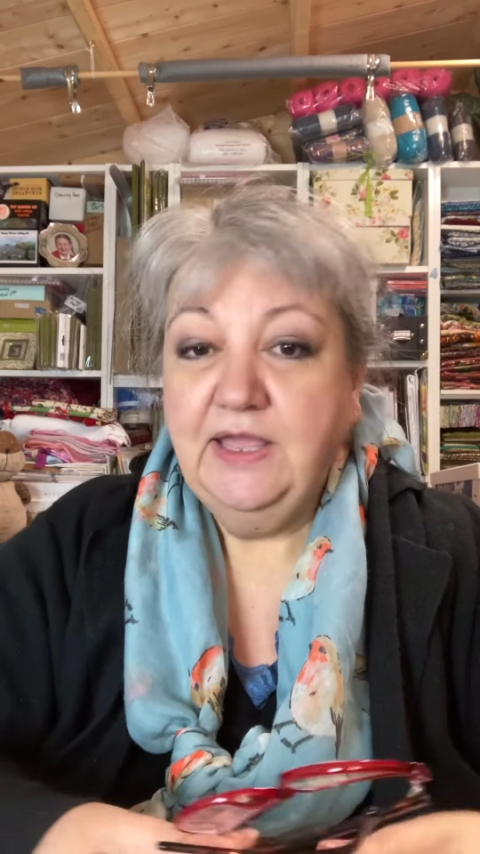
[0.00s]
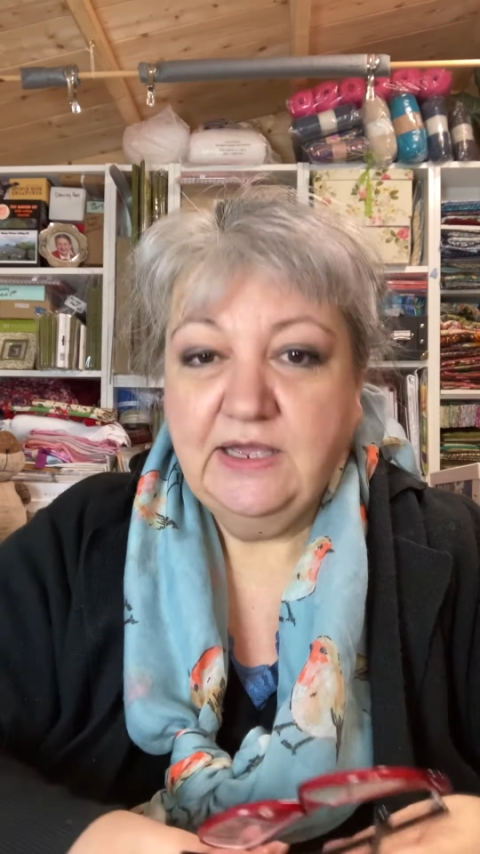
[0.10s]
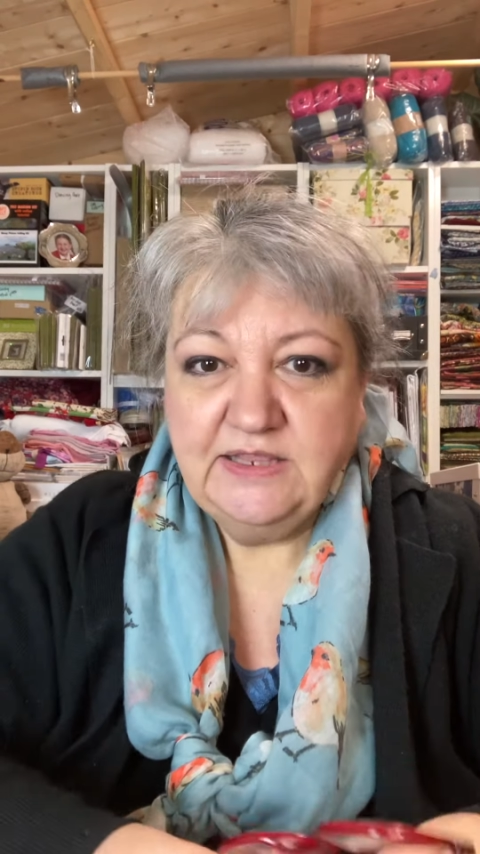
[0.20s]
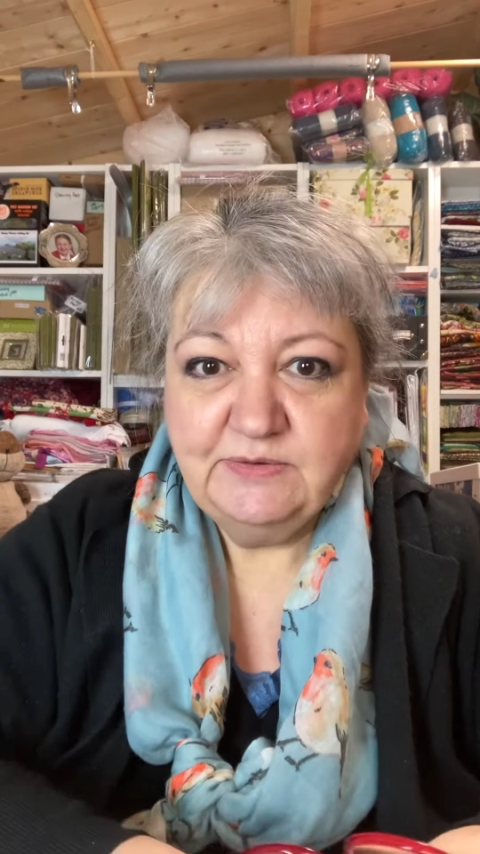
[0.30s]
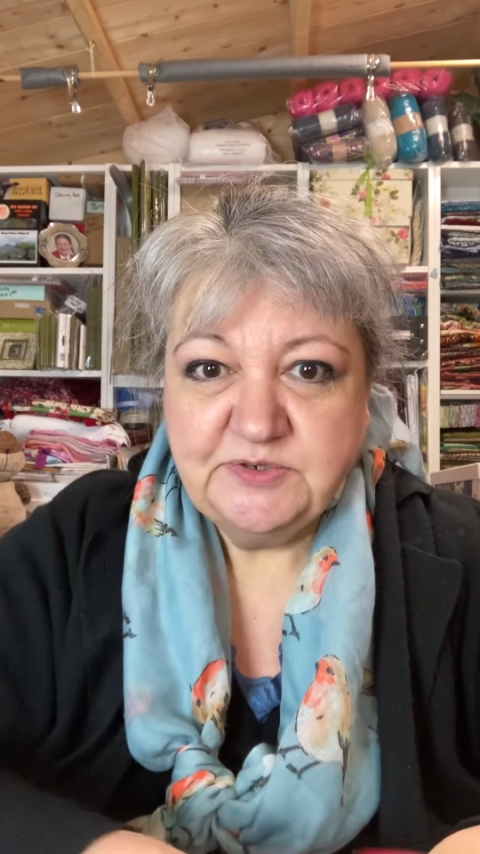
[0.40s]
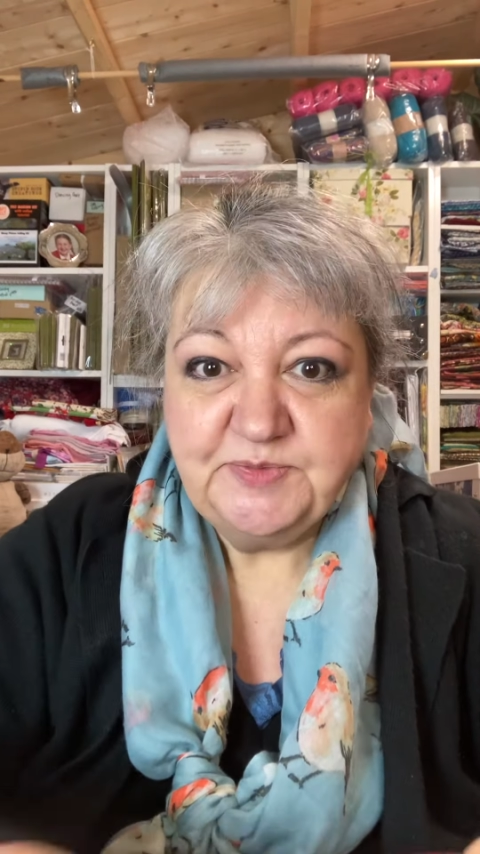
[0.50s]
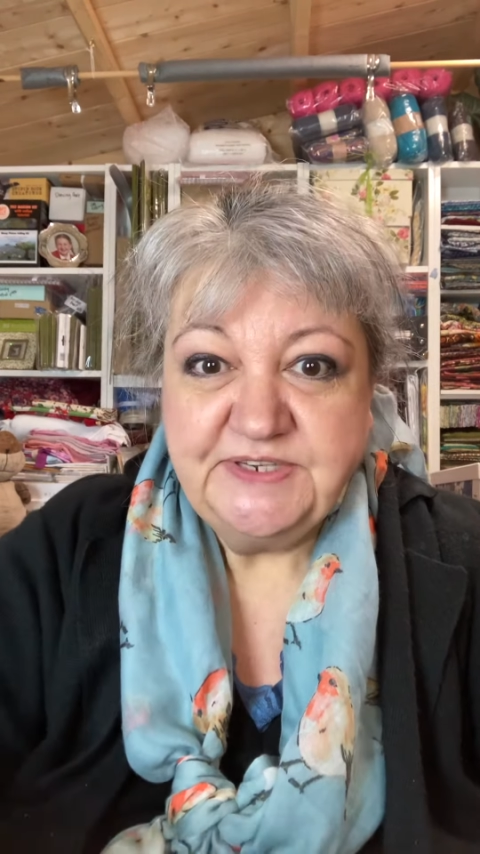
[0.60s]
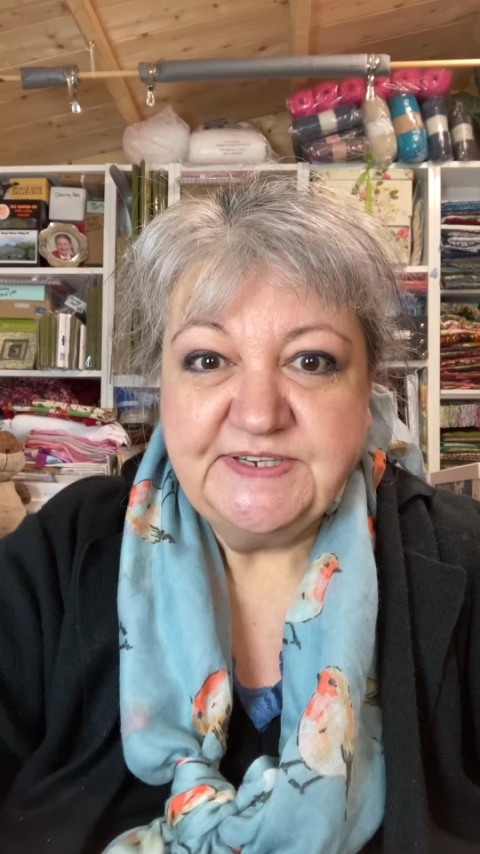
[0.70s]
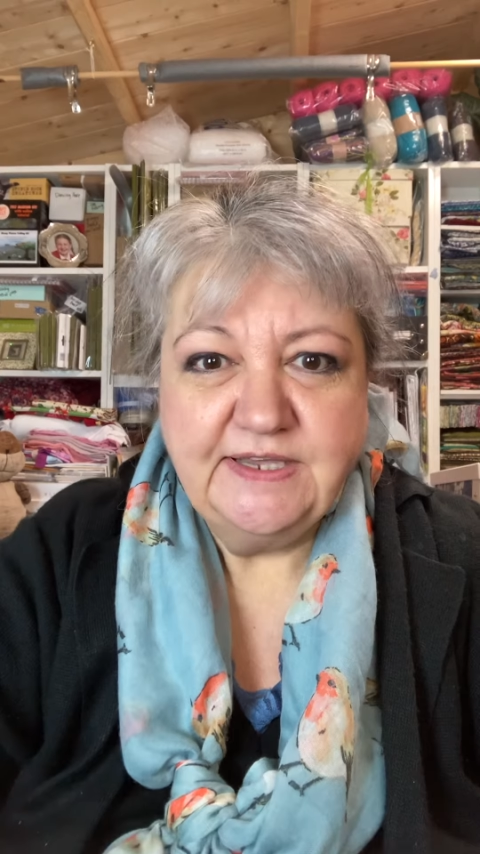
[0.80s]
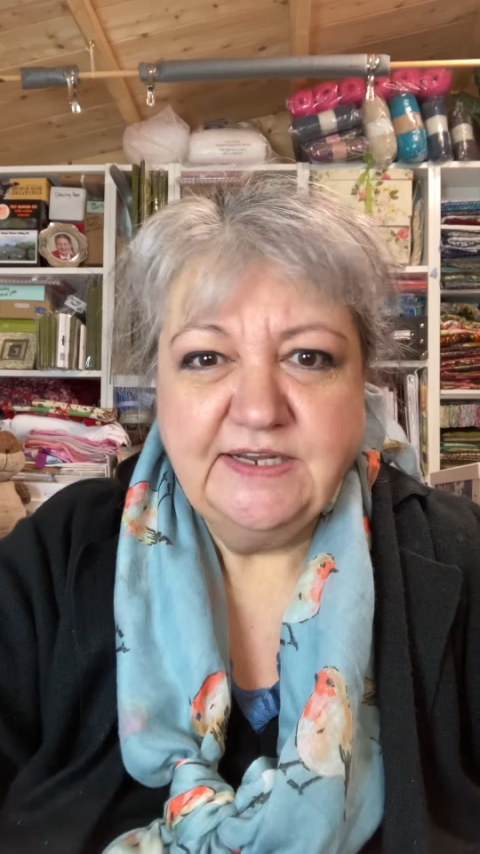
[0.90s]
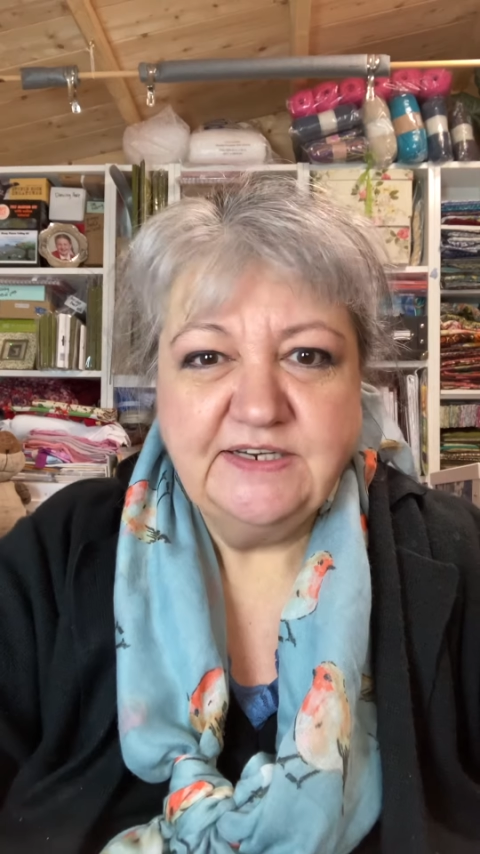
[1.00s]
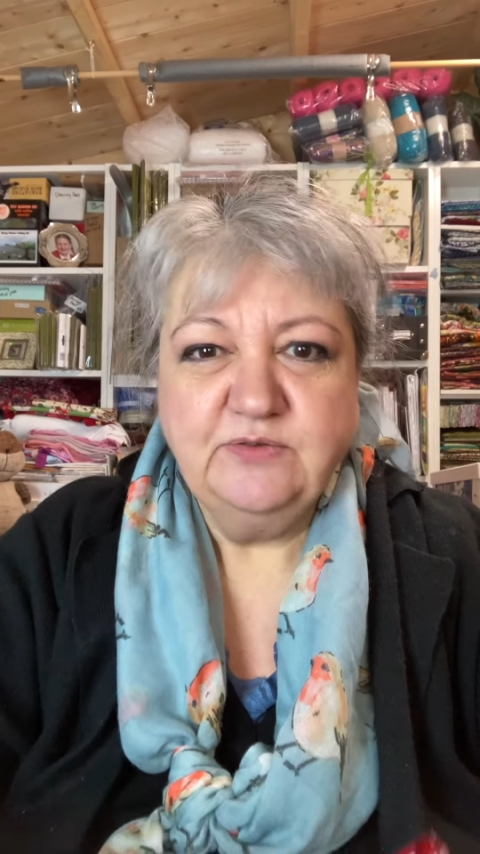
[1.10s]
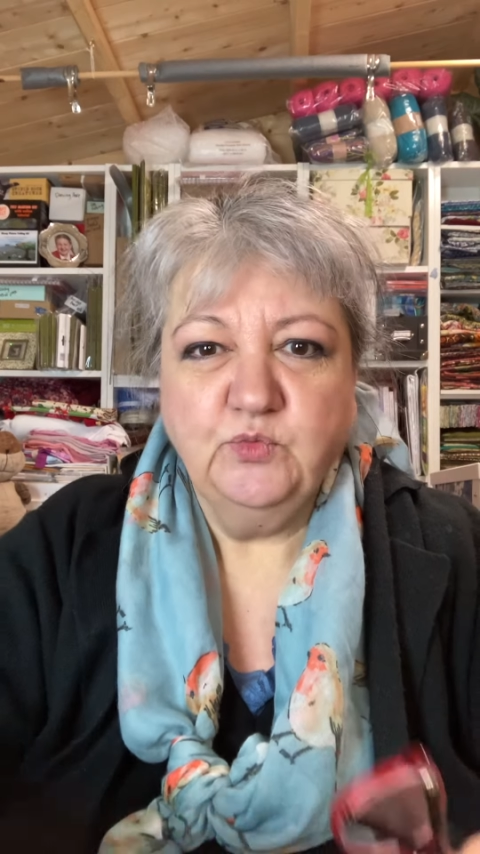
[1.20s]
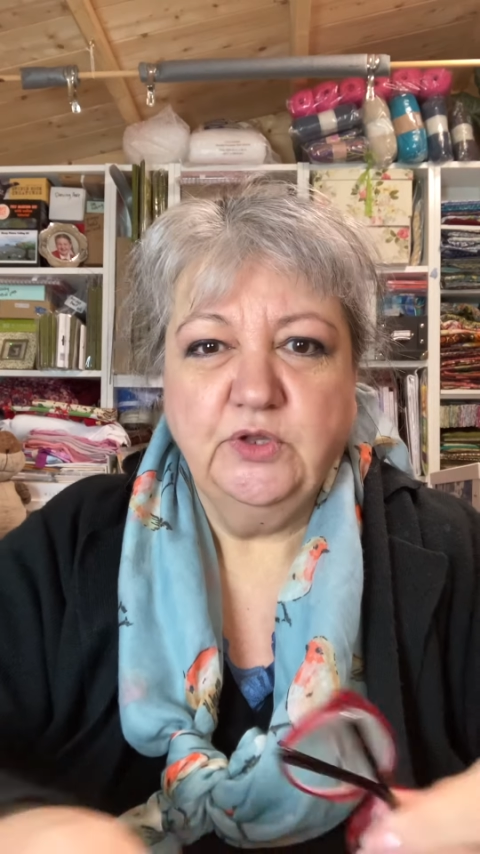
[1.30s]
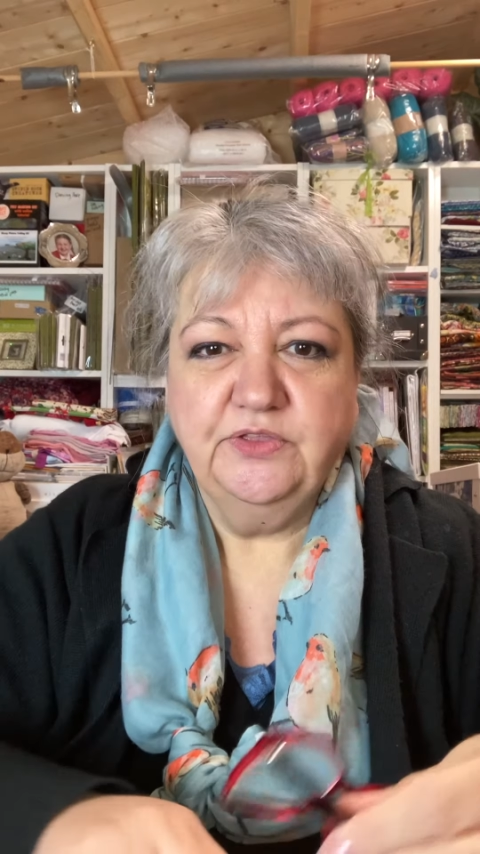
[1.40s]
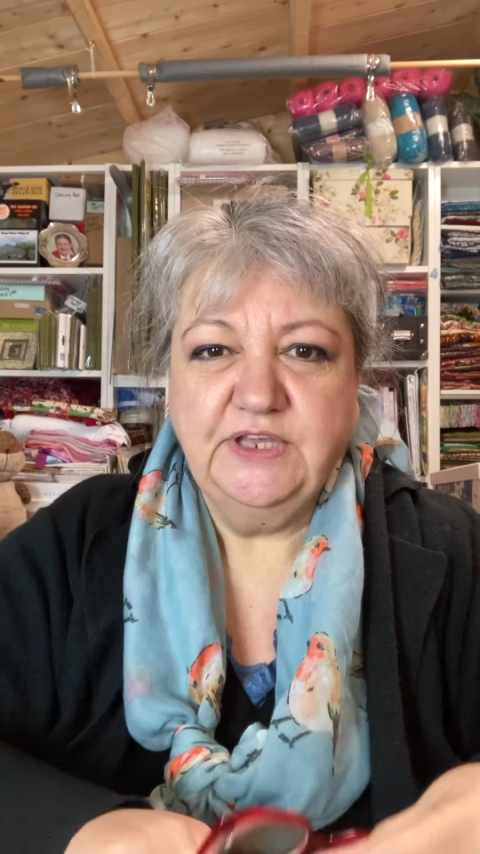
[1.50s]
And there was me saying I didn't want